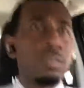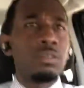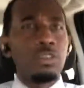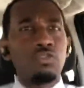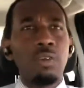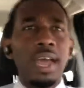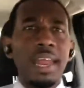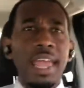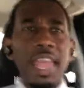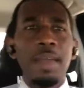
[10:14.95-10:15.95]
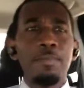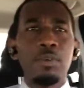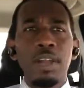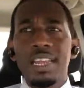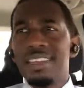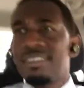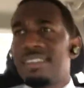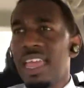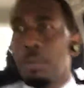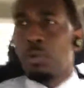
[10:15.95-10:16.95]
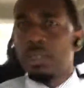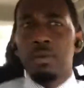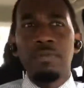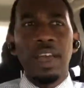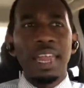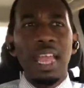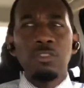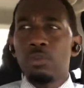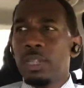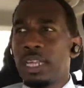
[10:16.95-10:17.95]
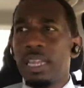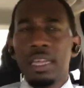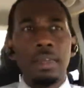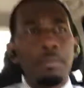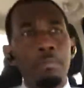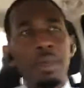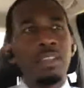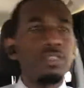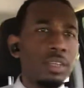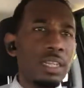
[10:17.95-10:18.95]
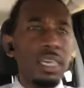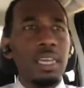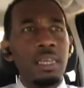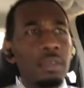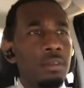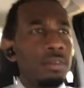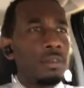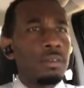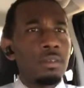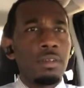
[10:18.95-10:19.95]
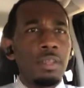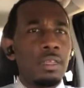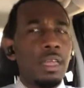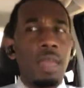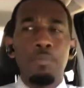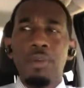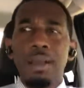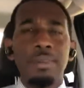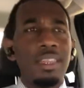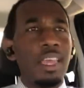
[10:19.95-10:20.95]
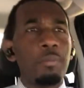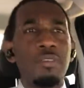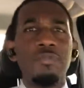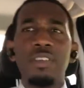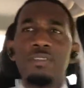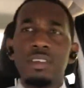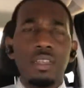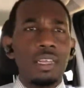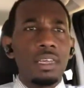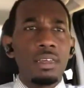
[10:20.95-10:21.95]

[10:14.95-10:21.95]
to try to hamper and disable them financially, mentally, and probably damn near physically.